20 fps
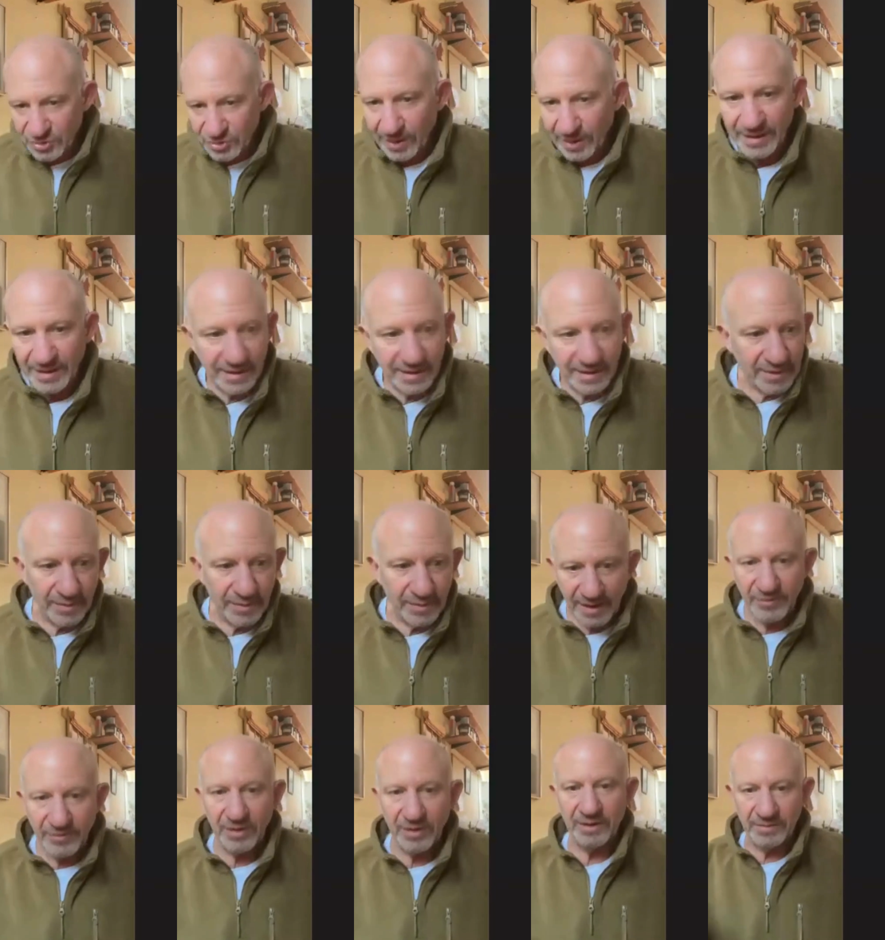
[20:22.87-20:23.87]
training or
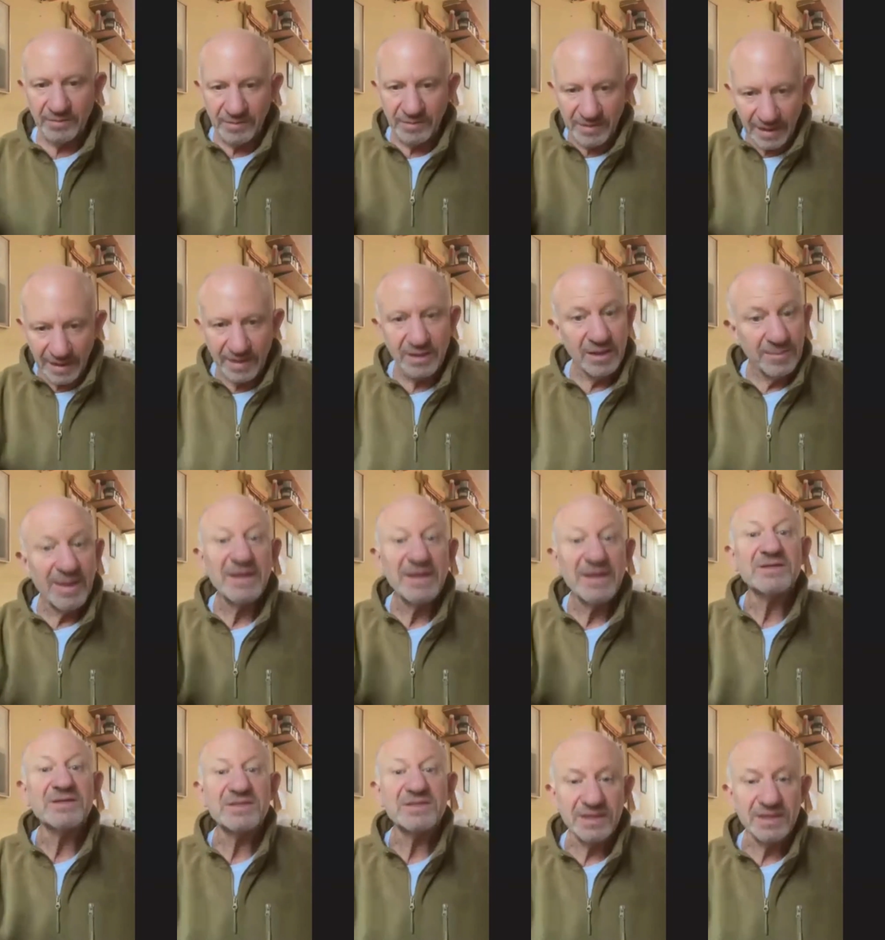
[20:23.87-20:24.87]
whatever, and they're going to
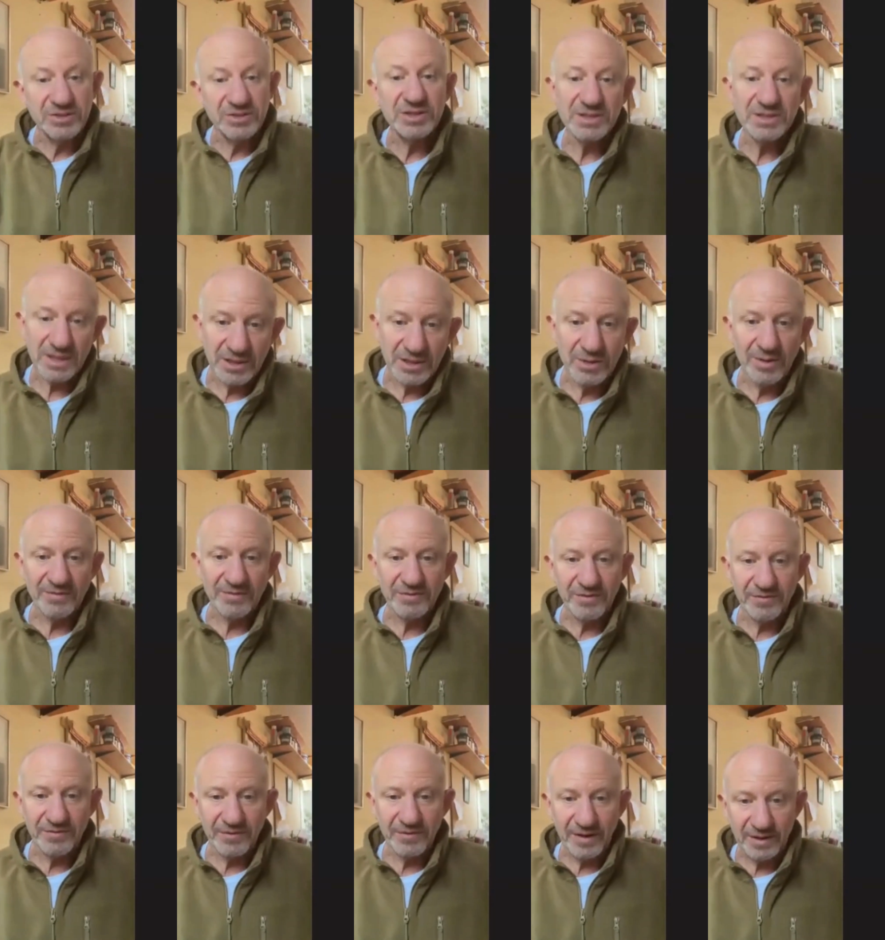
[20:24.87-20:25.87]
make decisions, and you have
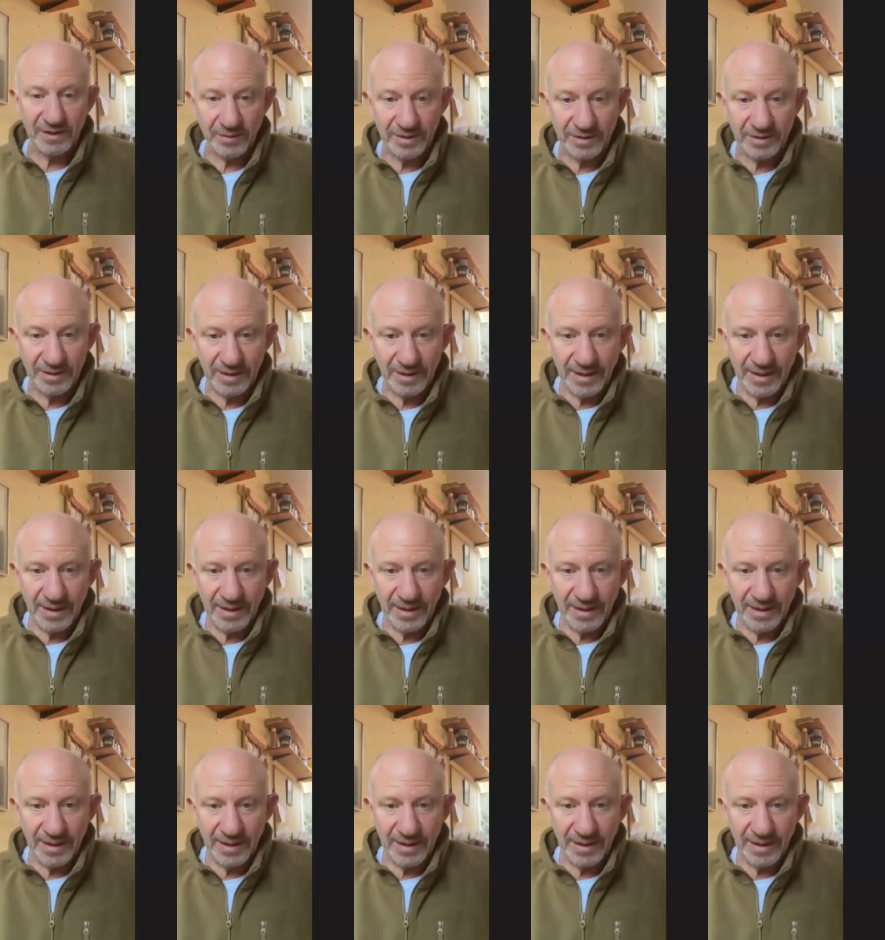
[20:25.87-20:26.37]
to follow it.